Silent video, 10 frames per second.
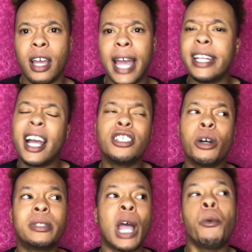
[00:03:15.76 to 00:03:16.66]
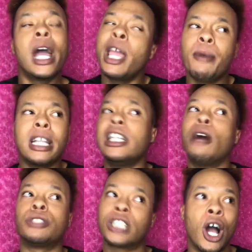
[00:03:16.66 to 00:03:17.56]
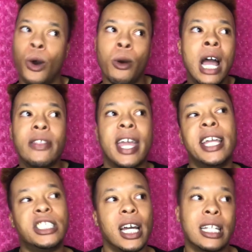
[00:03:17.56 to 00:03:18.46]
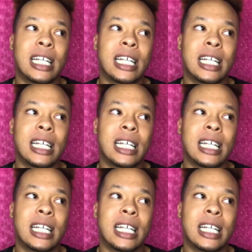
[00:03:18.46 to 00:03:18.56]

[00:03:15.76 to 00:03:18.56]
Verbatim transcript: And DeAndre was like, well, he really don't show that he jealous.